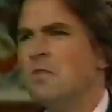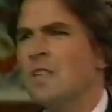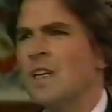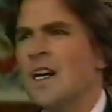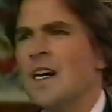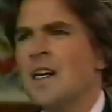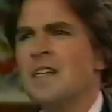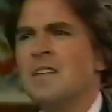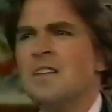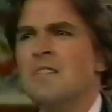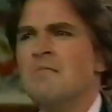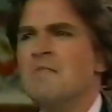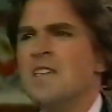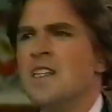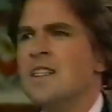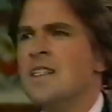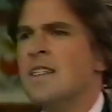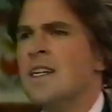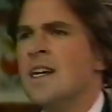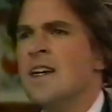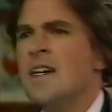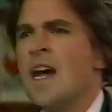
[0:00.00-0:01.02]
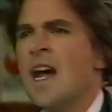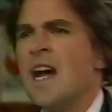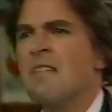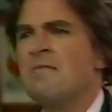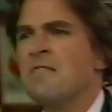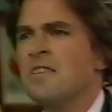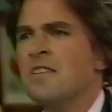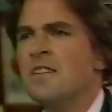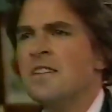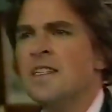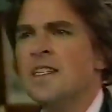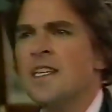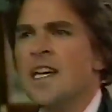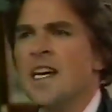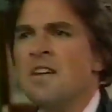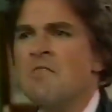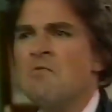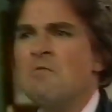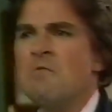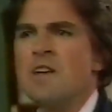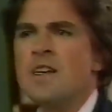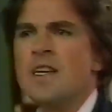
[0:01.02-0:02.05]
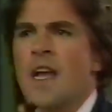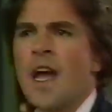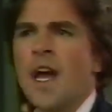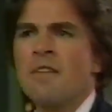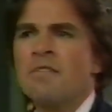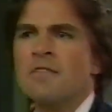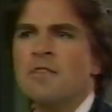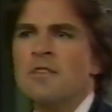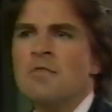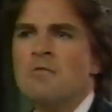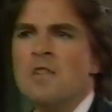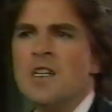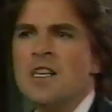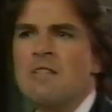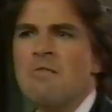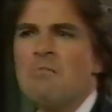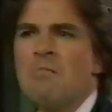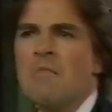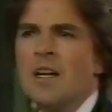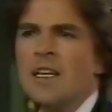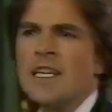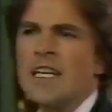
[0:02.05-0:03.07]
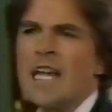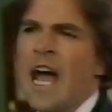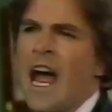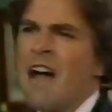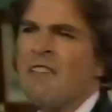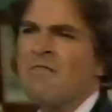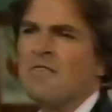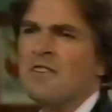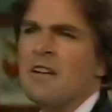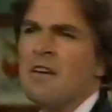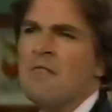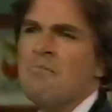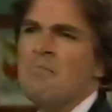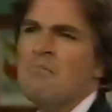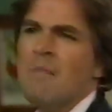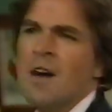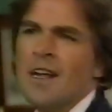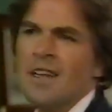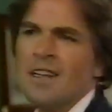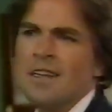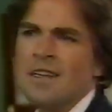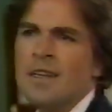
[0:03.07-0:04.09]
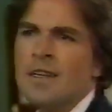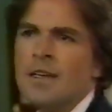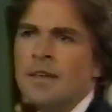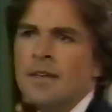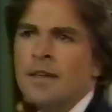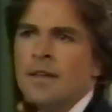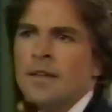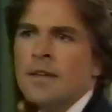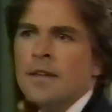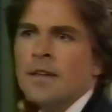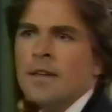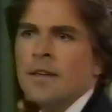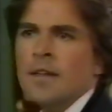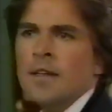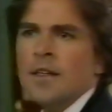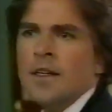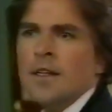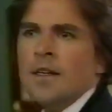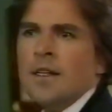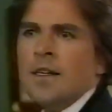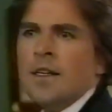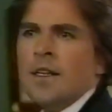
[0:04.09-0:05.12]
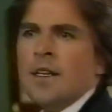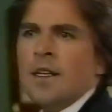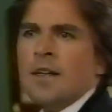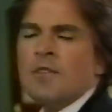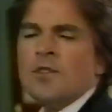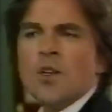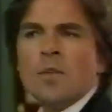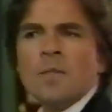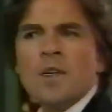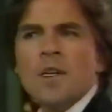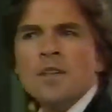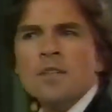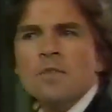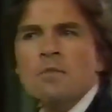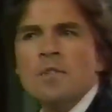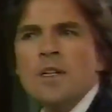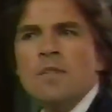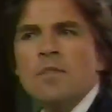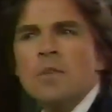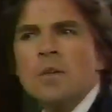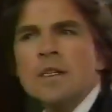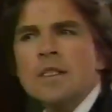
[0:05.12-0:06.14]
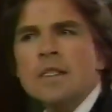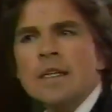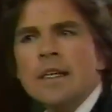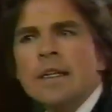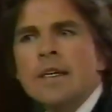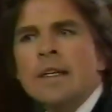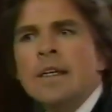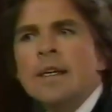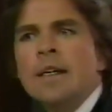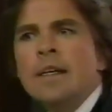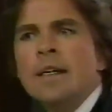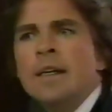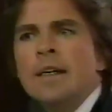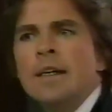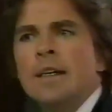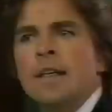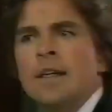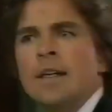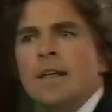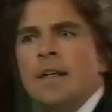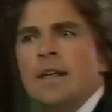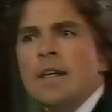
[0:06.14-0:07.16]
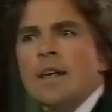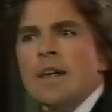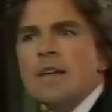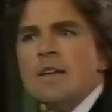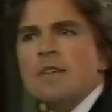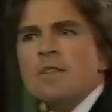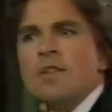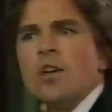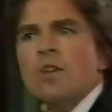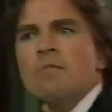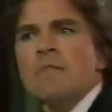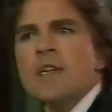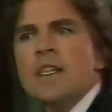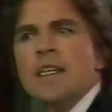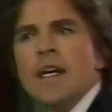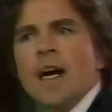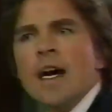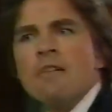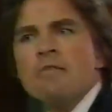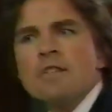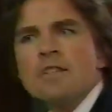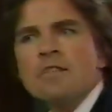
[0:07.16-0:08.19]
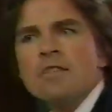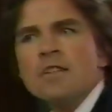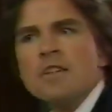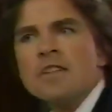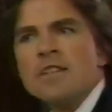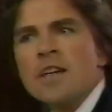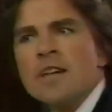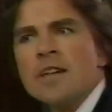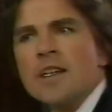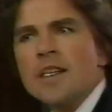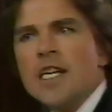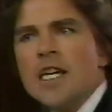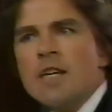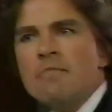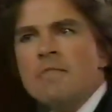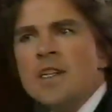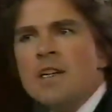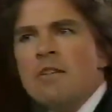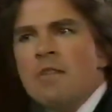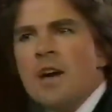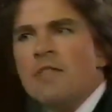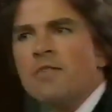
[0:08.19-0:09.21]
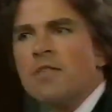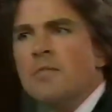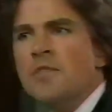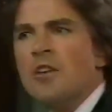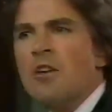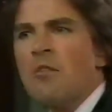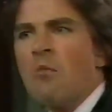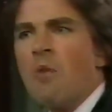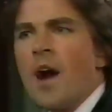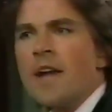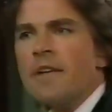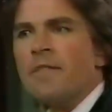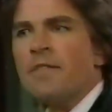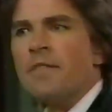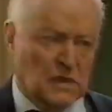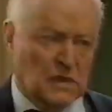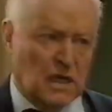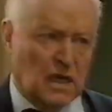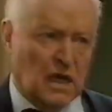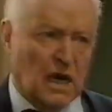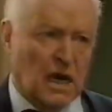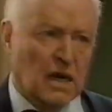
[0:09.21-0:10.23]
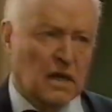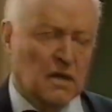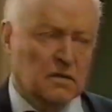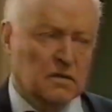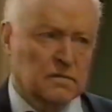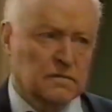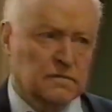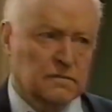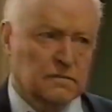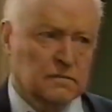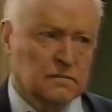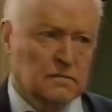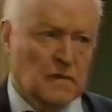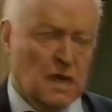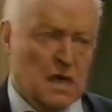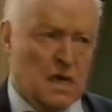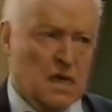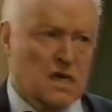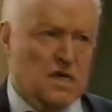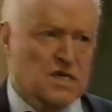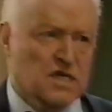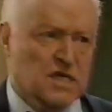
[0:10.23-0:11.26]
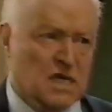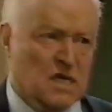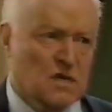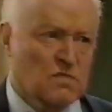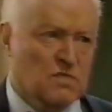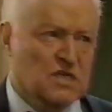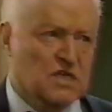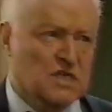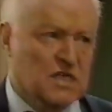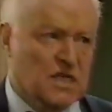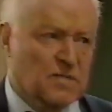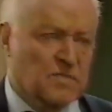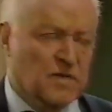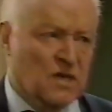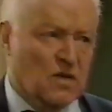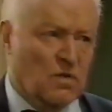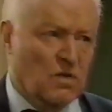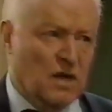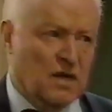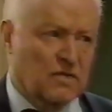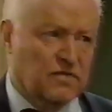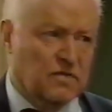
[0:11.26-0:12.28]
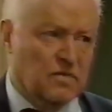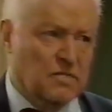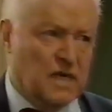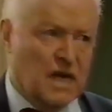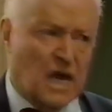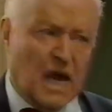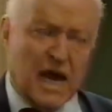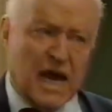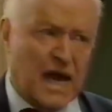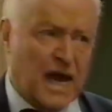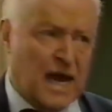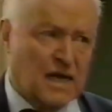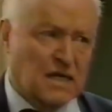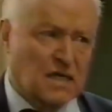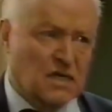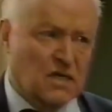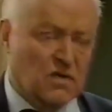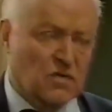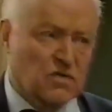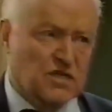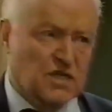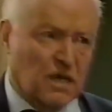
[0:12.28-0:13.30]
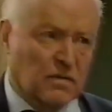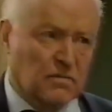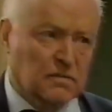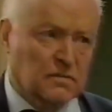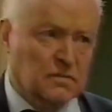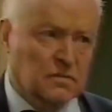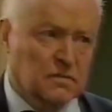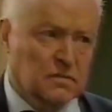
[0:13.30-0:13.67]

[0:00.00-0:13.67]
lied to me day after day, week after week, month after month. It was all because of Reva, wasn't it? You told me that I was your son to keep me away from your wife. Kyle, she was slipping away from me. I had to do something.